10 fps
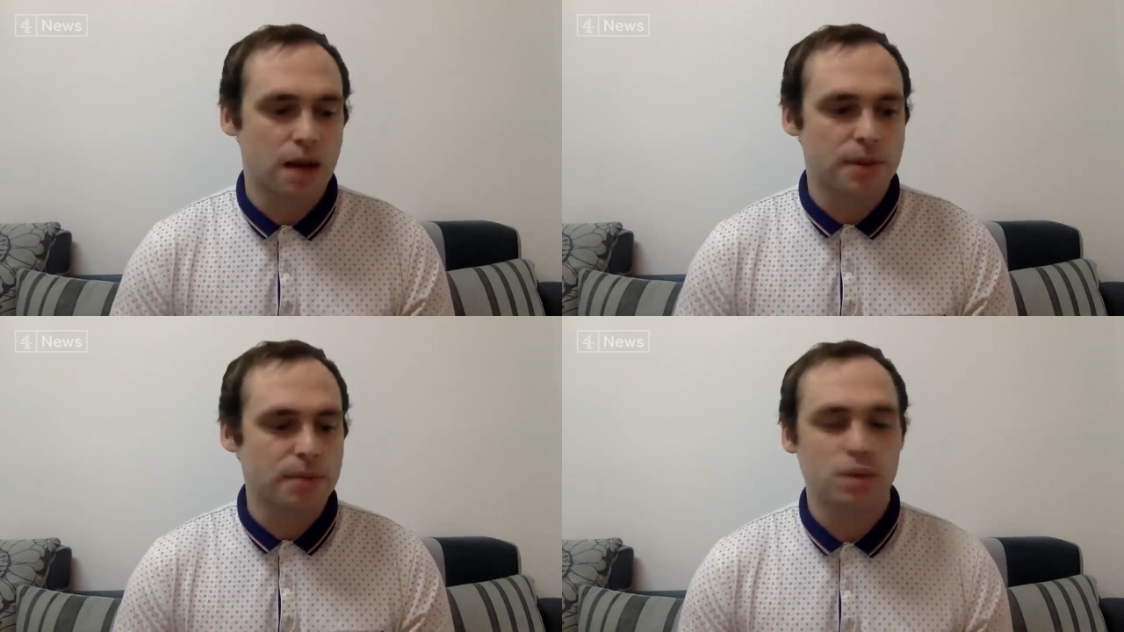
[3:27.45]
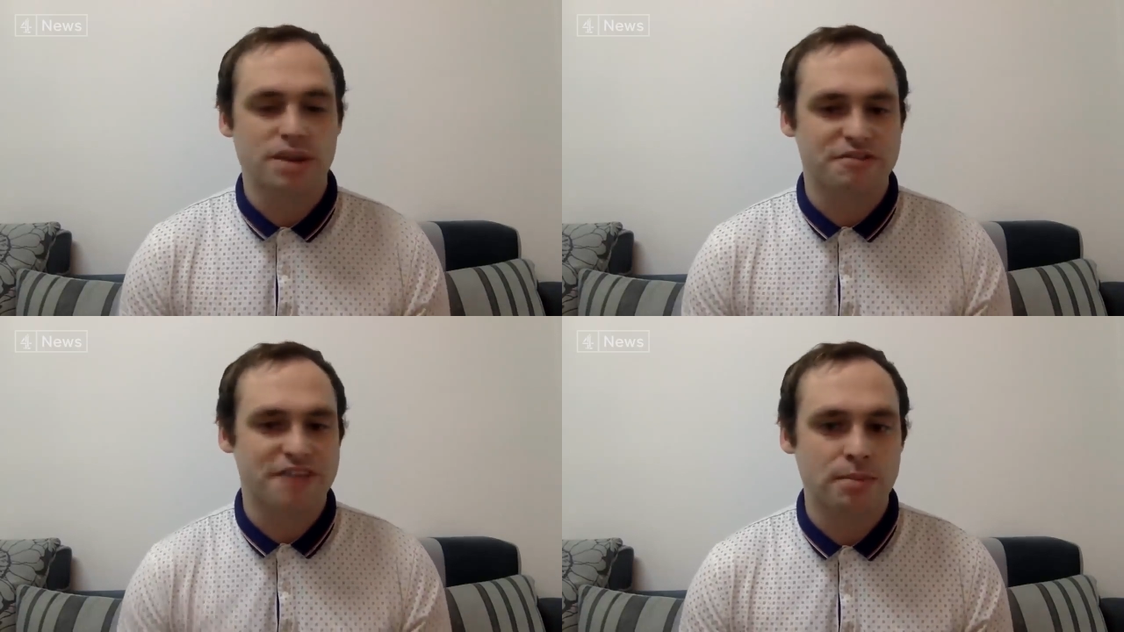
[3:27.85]
people
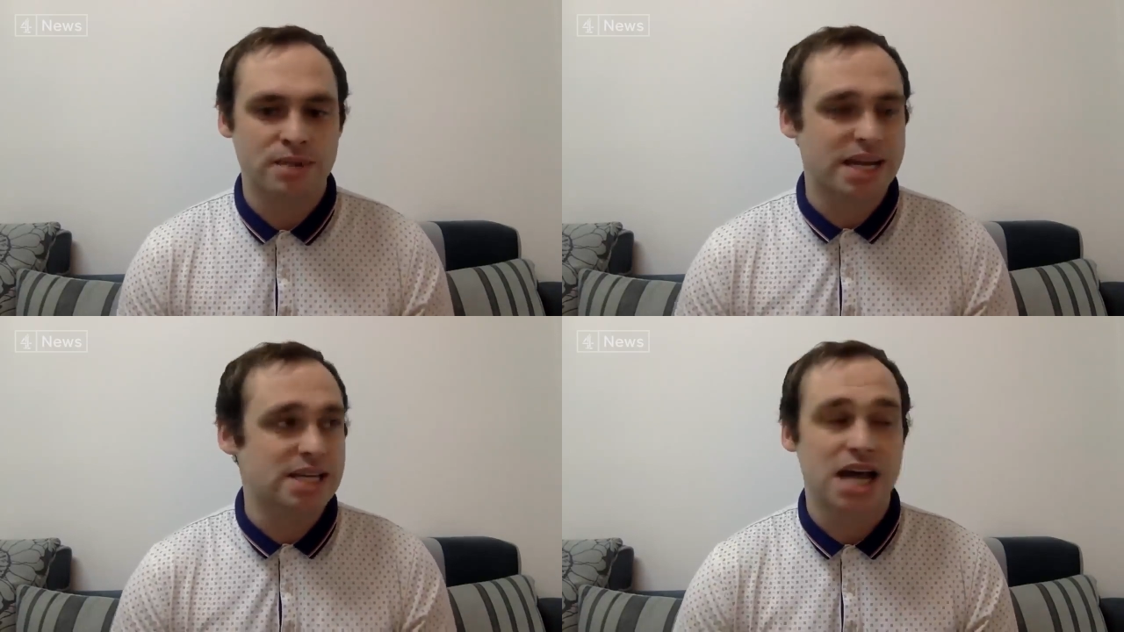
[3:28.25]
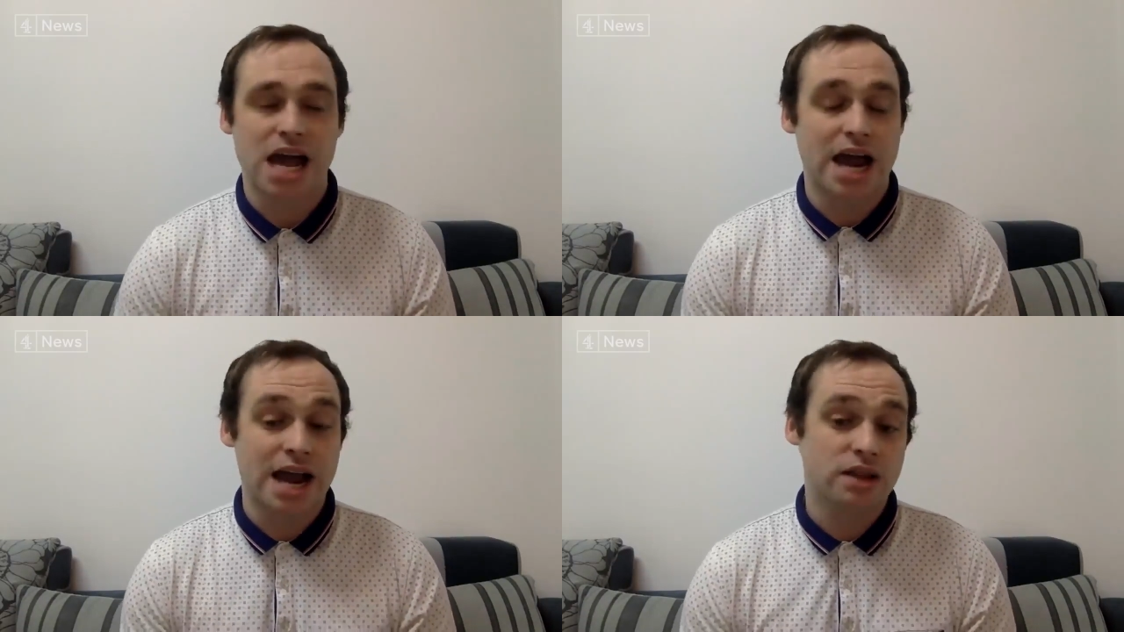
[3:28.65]
with families,
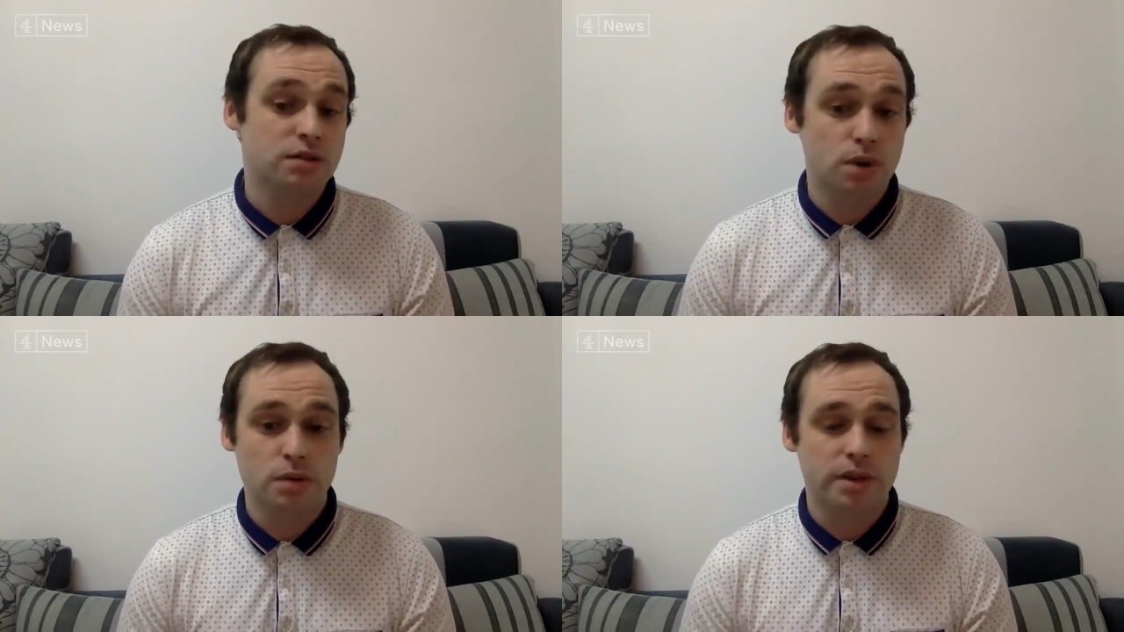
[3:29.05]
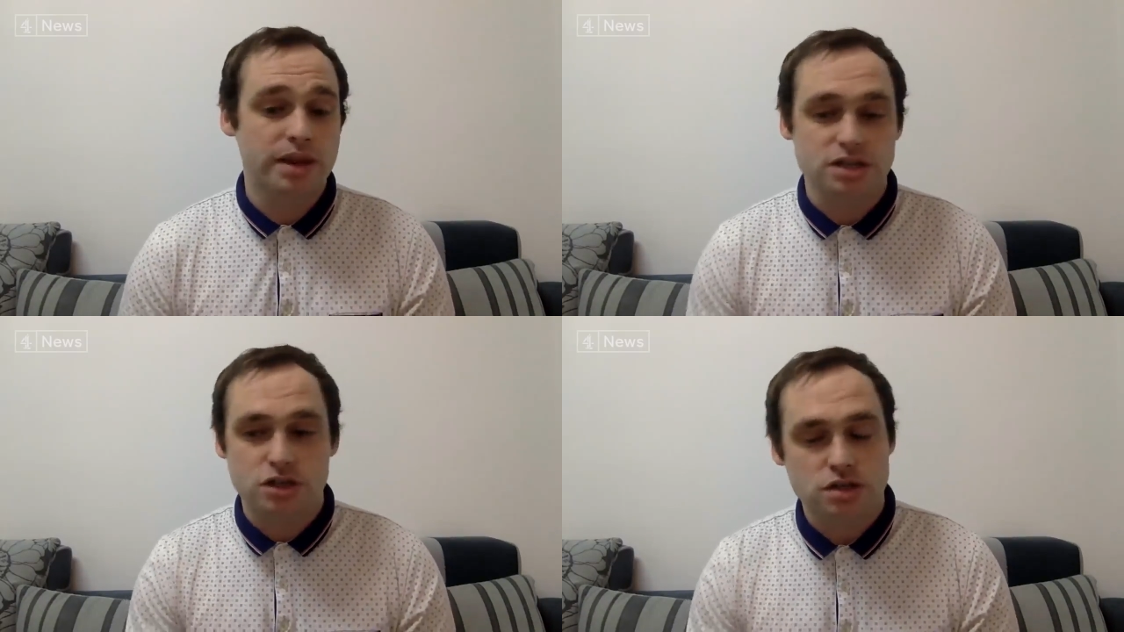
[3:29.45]
and at the moment
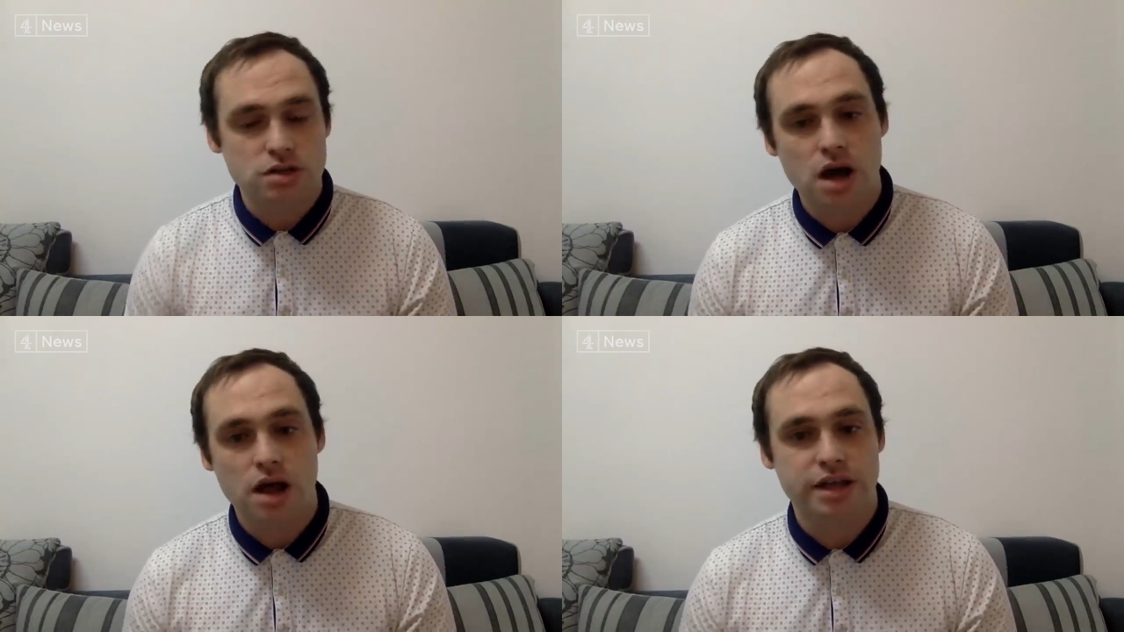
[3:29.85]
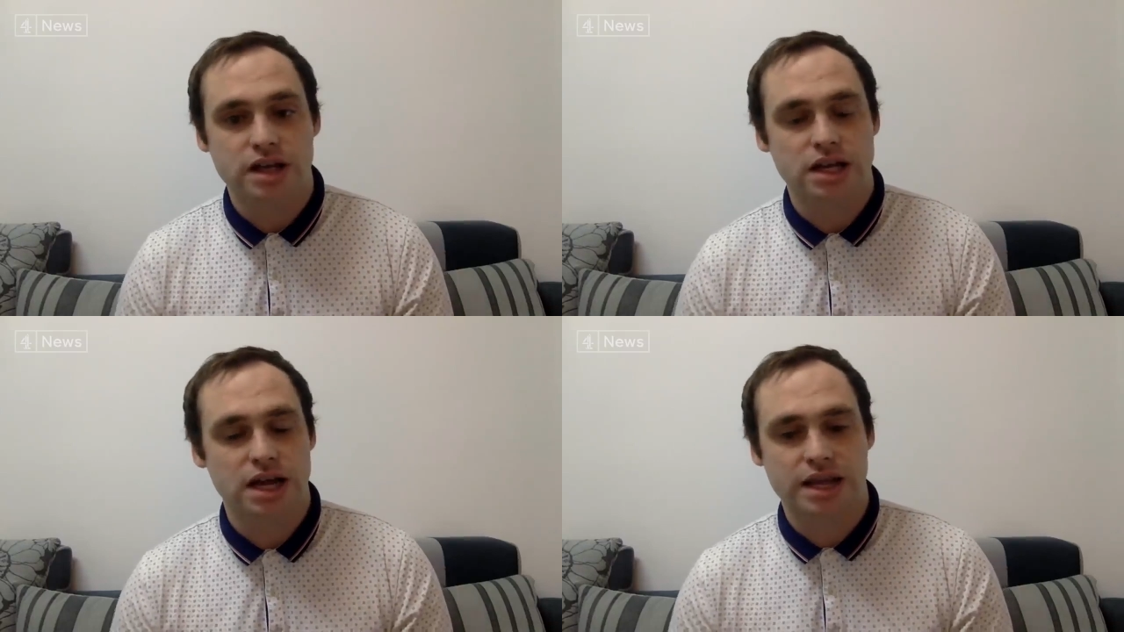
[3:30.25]
there's just nothing
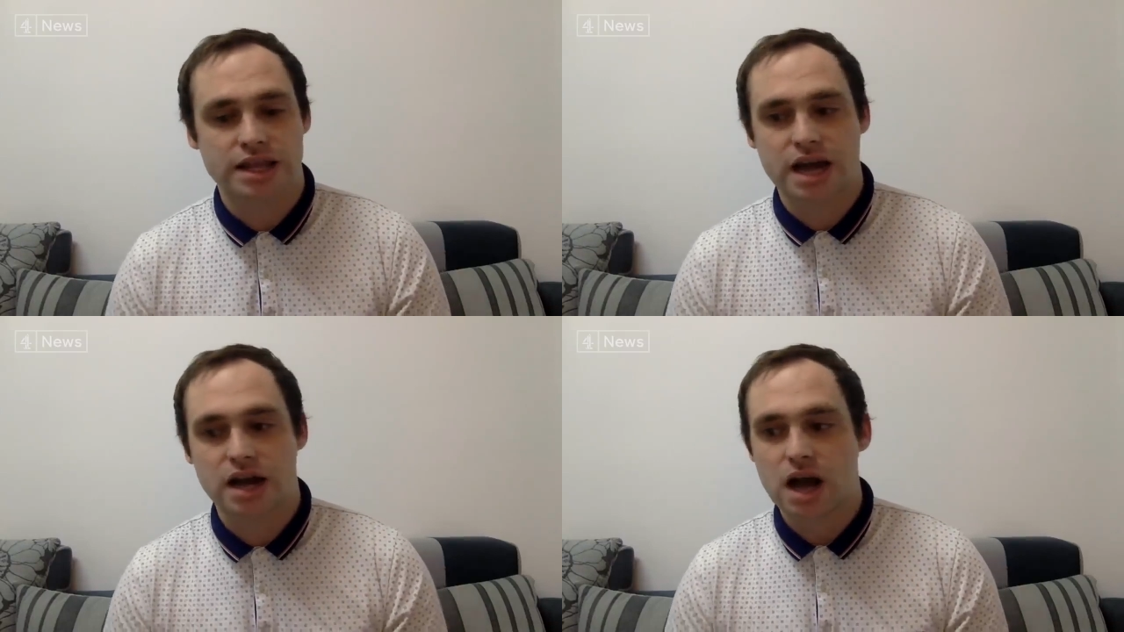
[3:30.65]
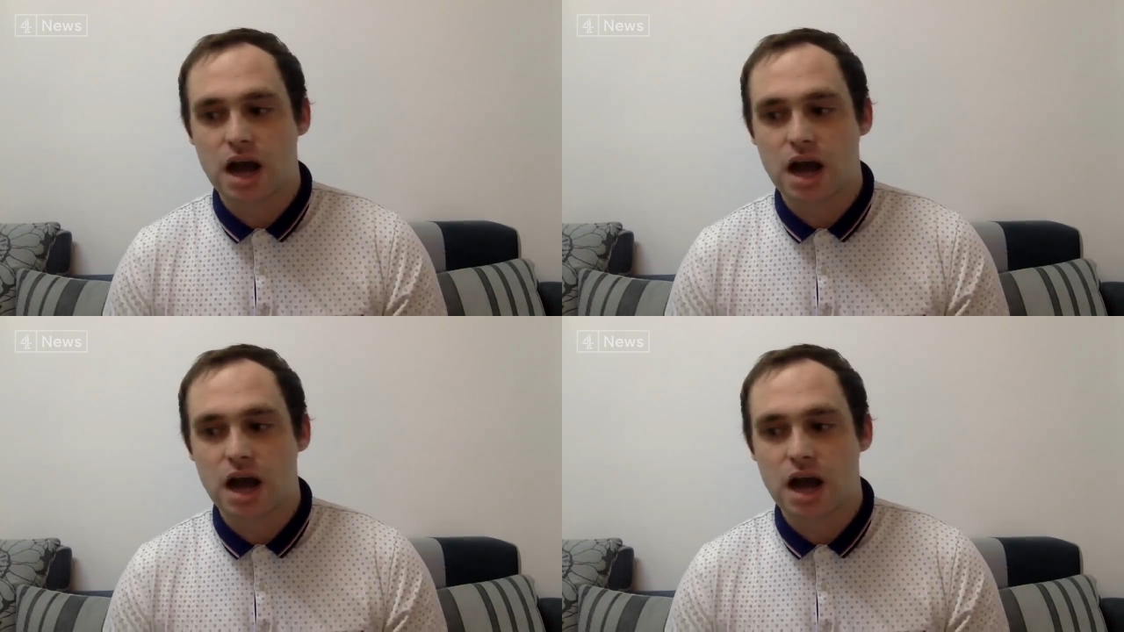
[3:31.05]
like that.